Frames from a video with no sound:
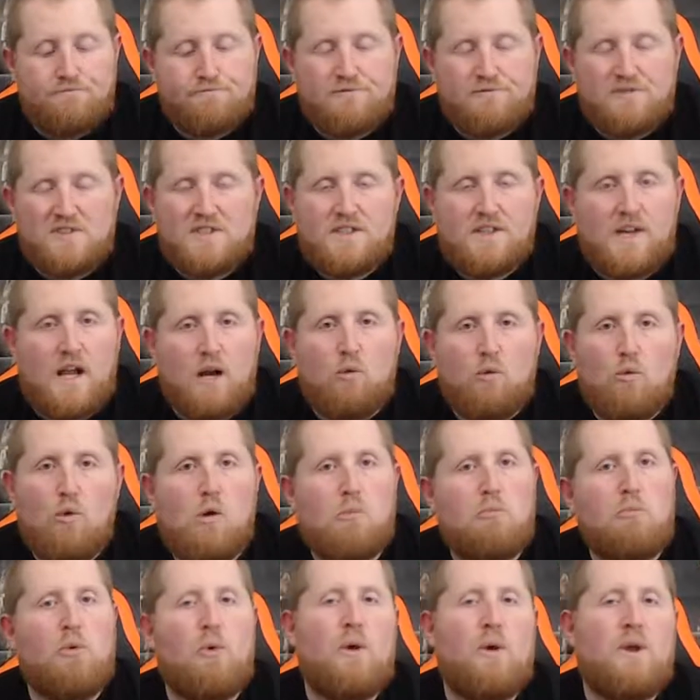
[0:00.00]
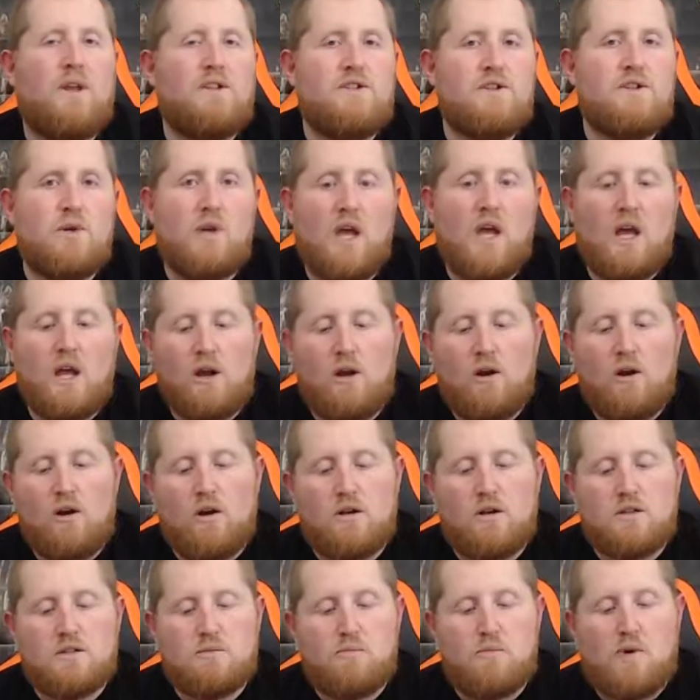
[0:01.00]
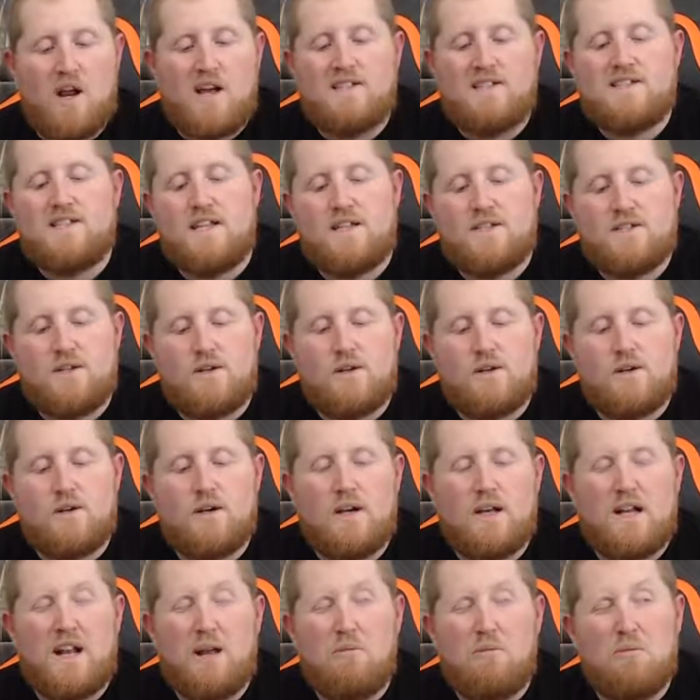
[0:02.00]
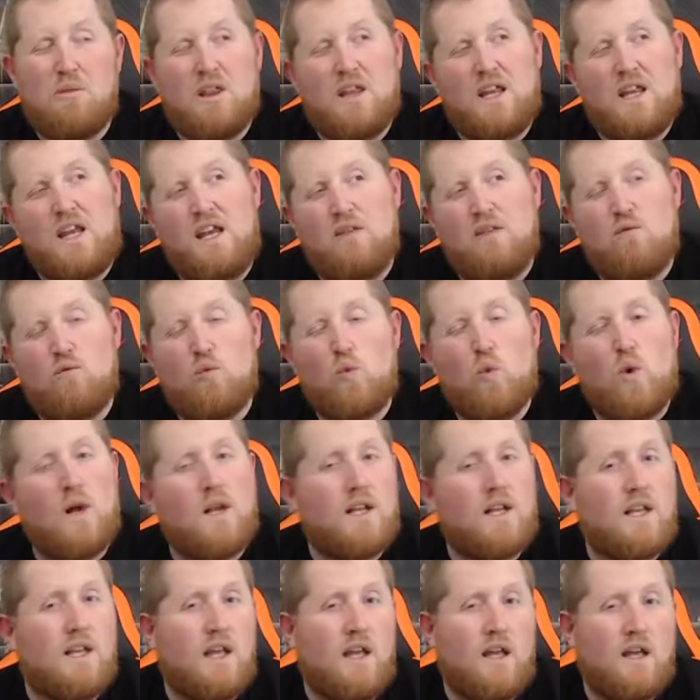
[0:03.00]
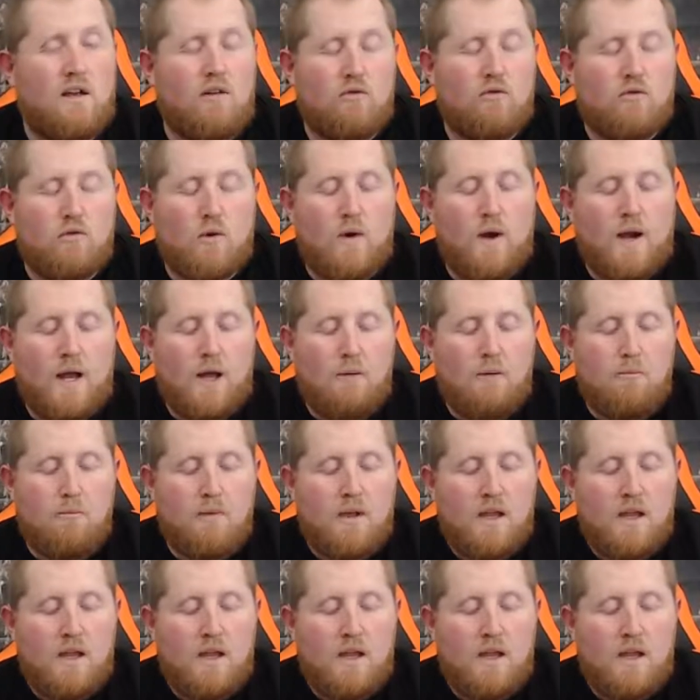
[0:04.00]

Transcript: It's got a 1.2 gigahertz processor and I believe 1 gig of RAM.